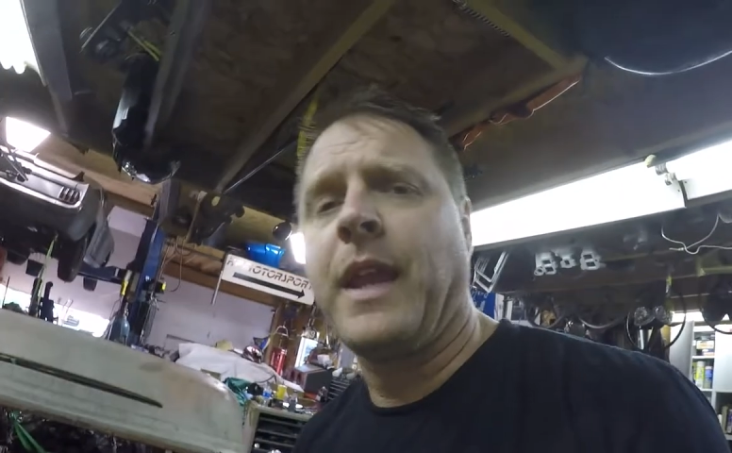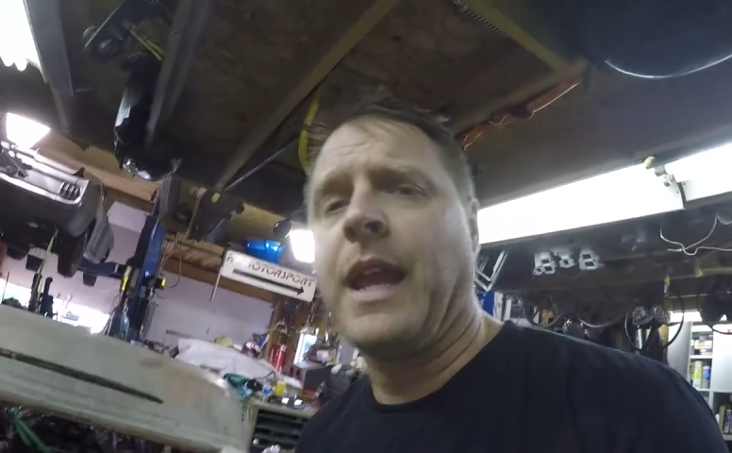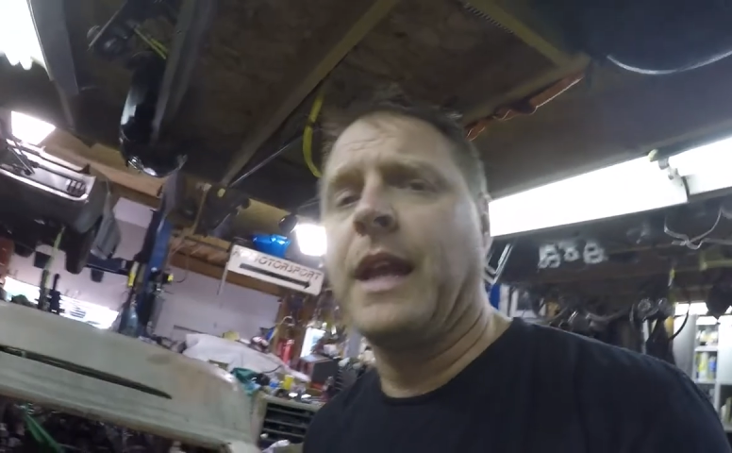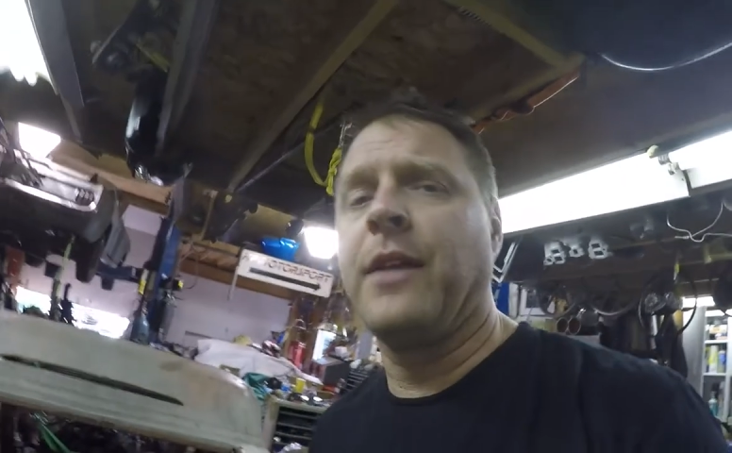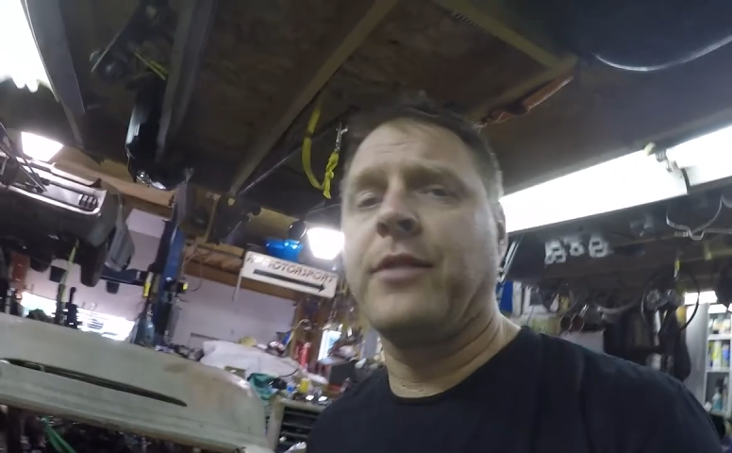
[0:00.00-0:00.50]

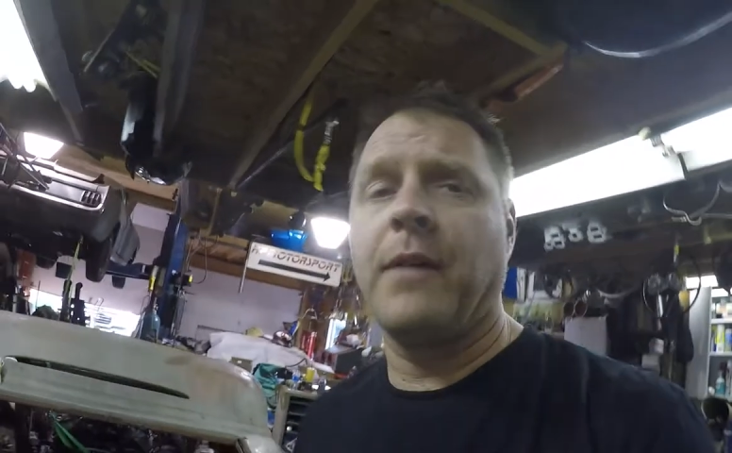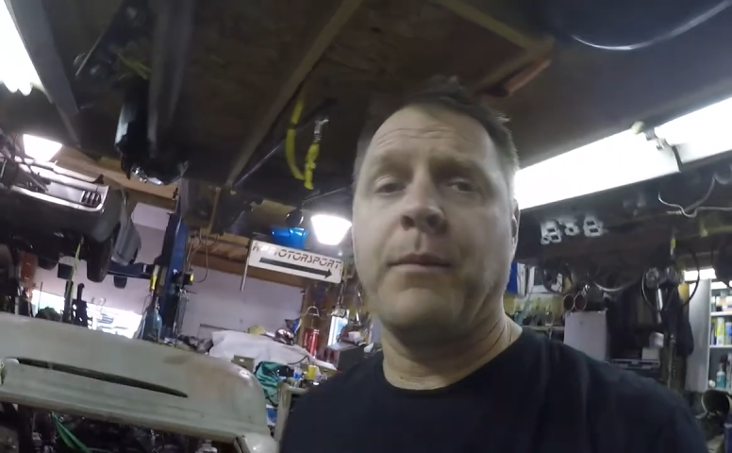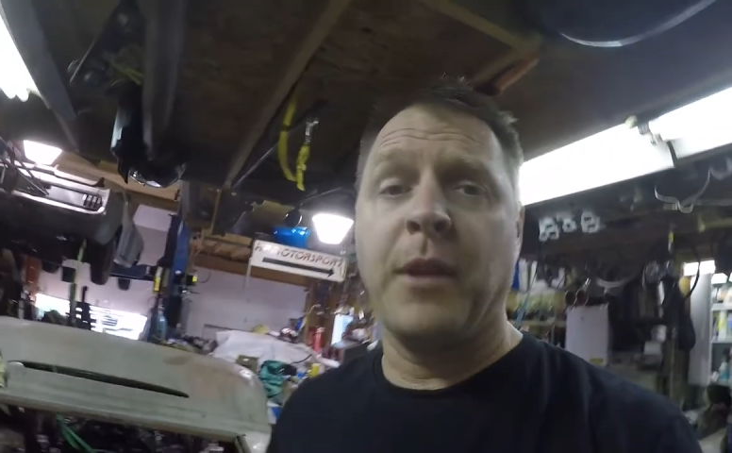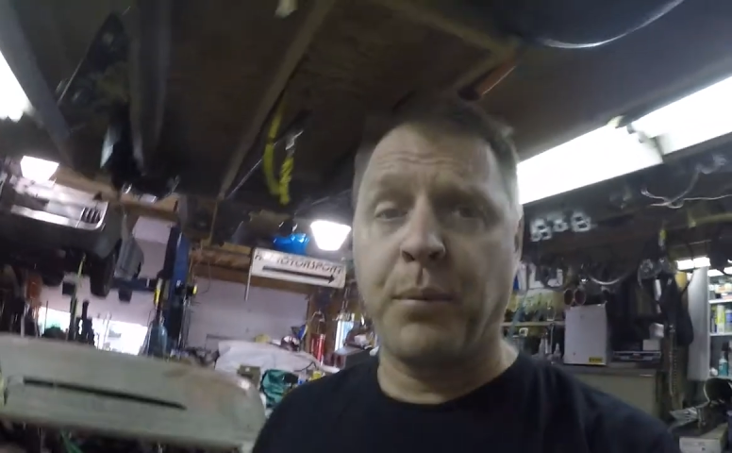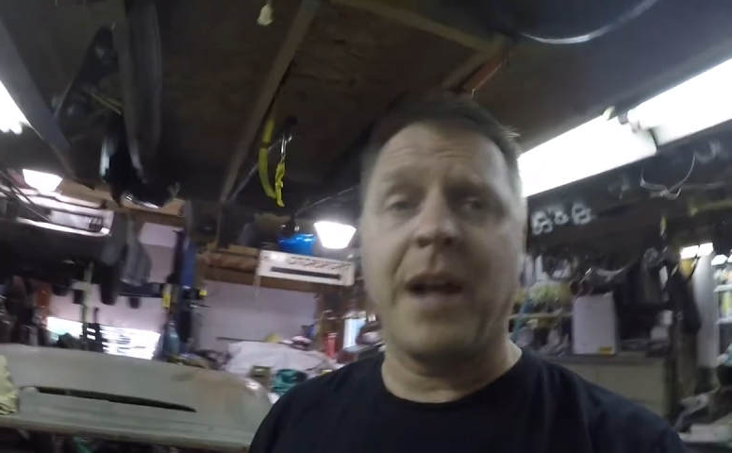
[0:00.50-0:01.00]
And as I,
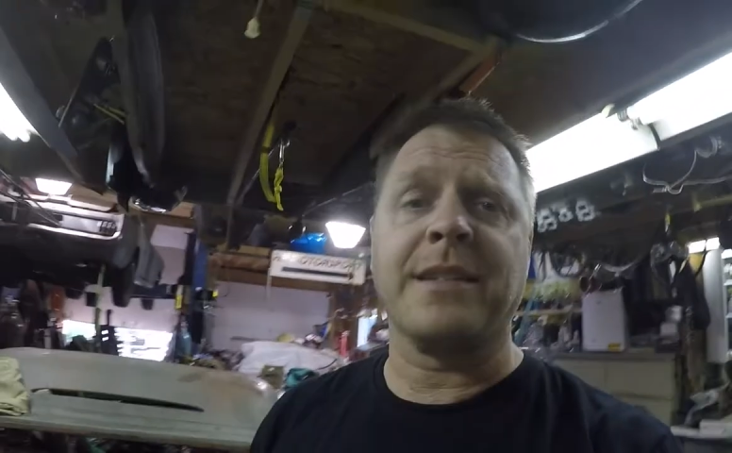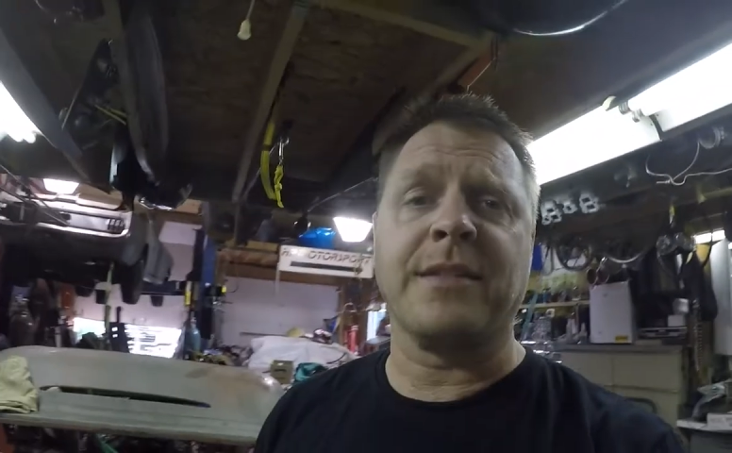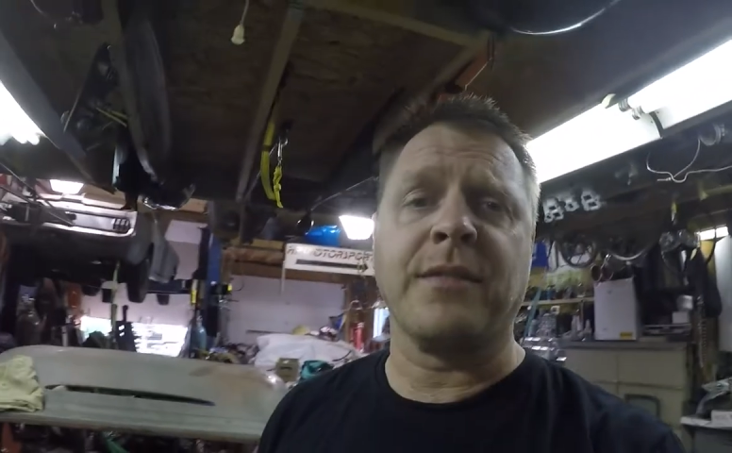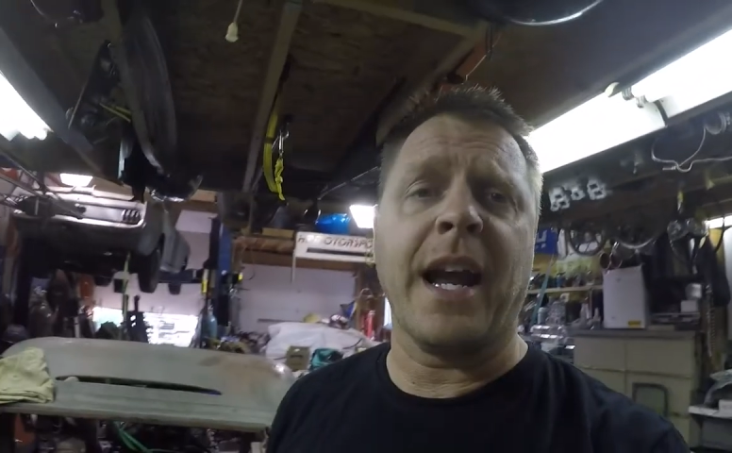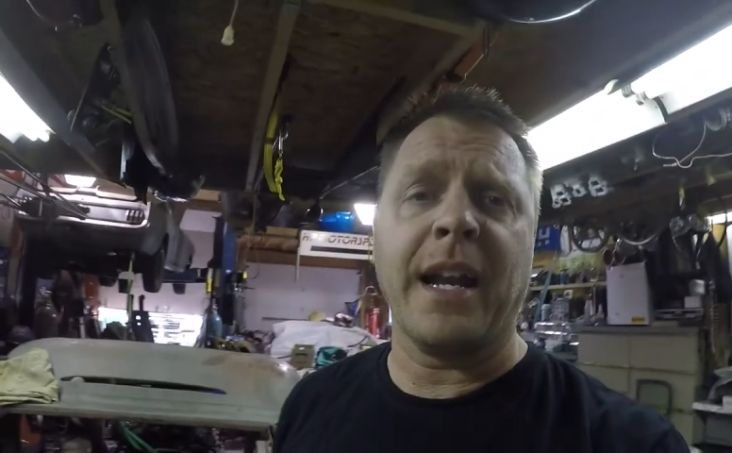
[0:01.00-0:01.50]
in the process
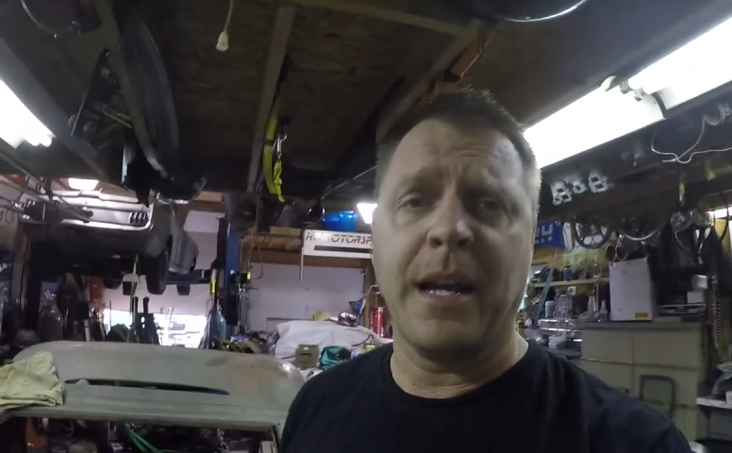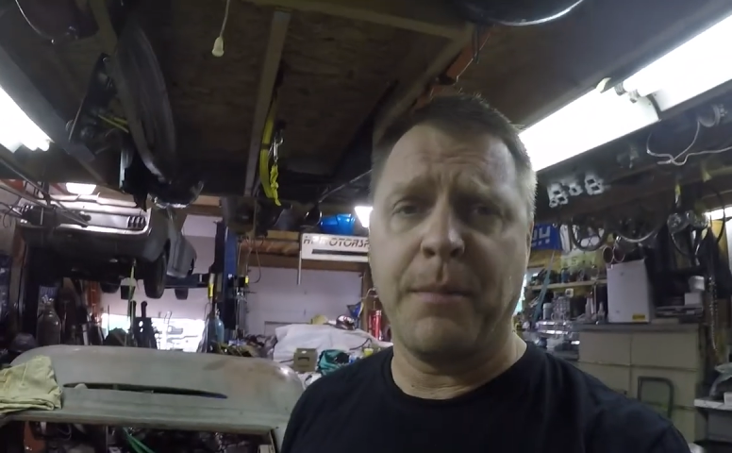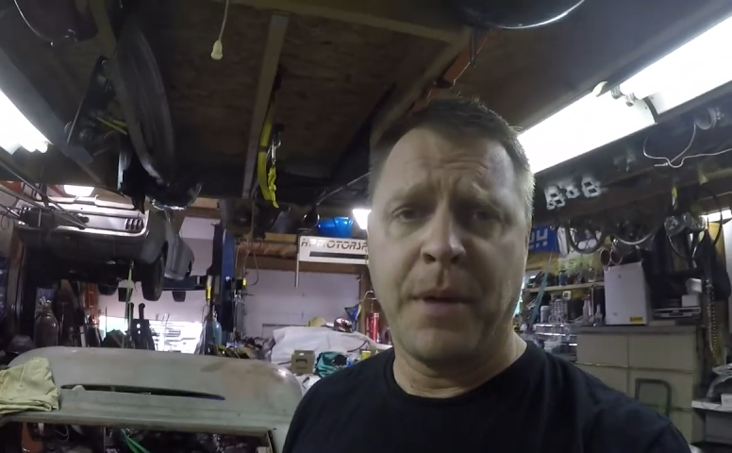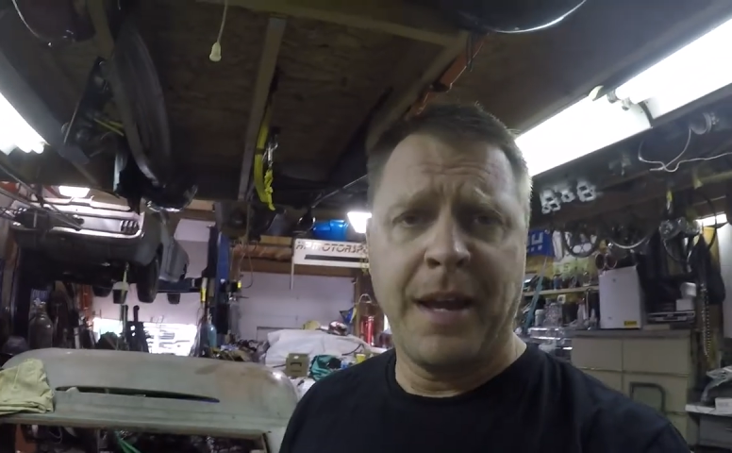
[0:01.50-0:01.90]
of tightening up,